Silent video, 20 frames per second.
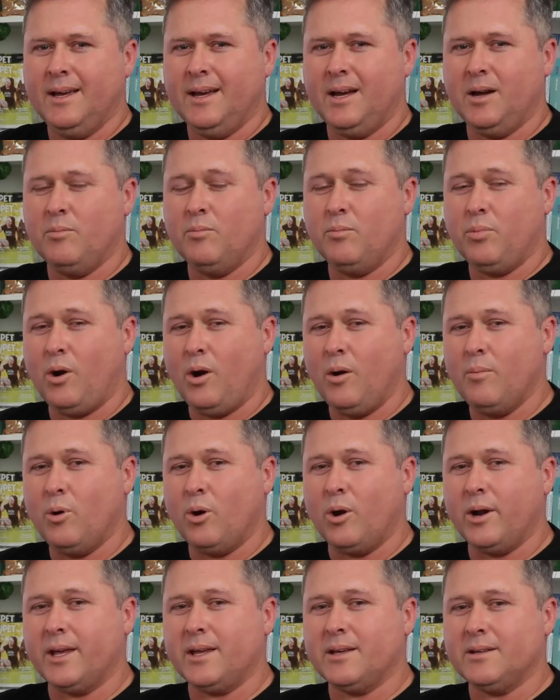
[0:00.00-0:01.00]

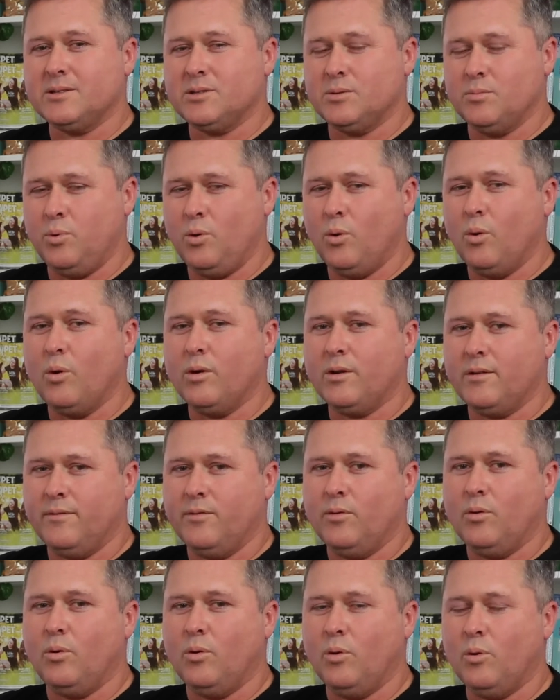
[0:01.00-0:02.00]
probiotic support
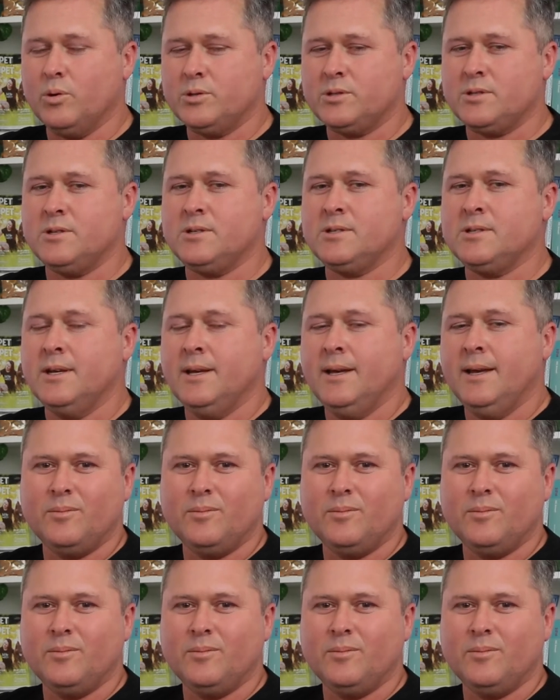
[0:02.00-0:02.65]
for horses.